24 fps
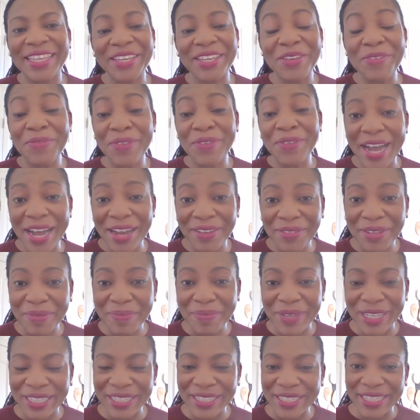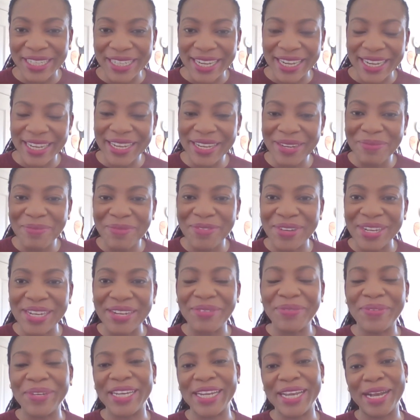Thank you for having me today. I'm
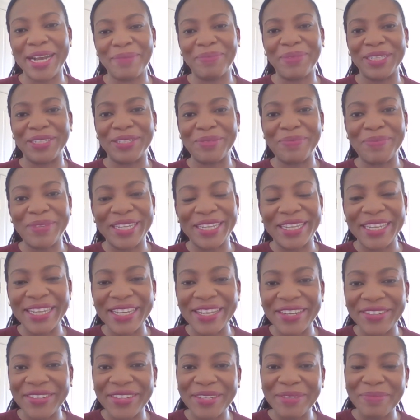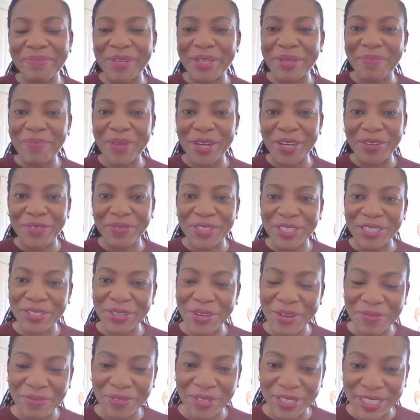really, really happy to be here and be a part of this
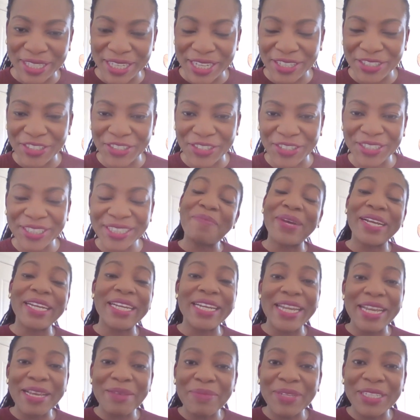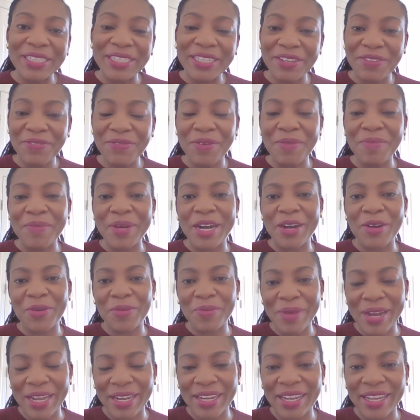conversation. My name is Ifeoma
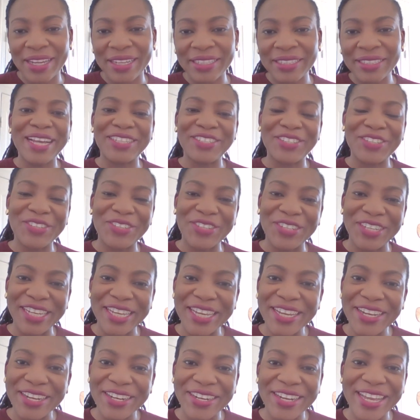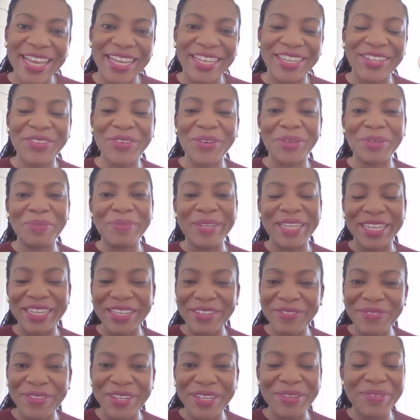Okpala, as you could hear, and you called me
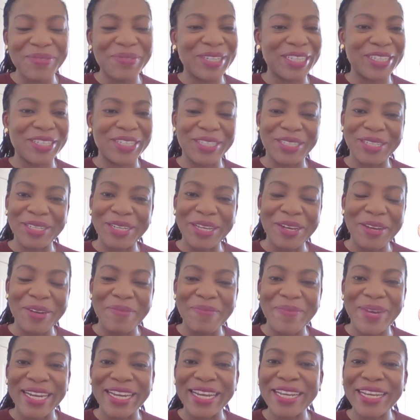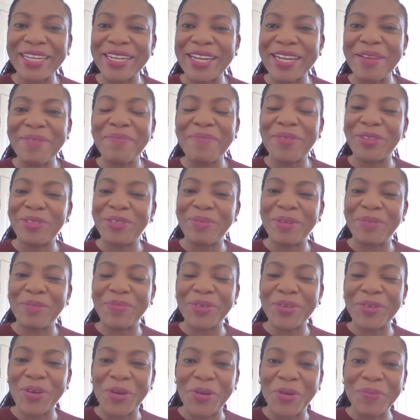Ife, which is my nickname. Most
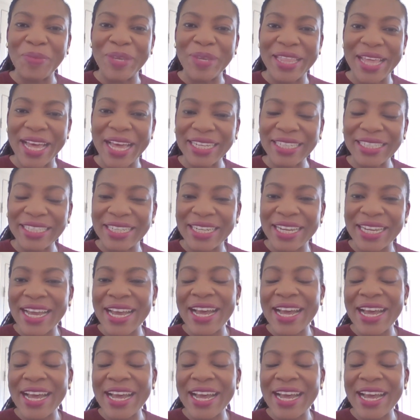people call me that.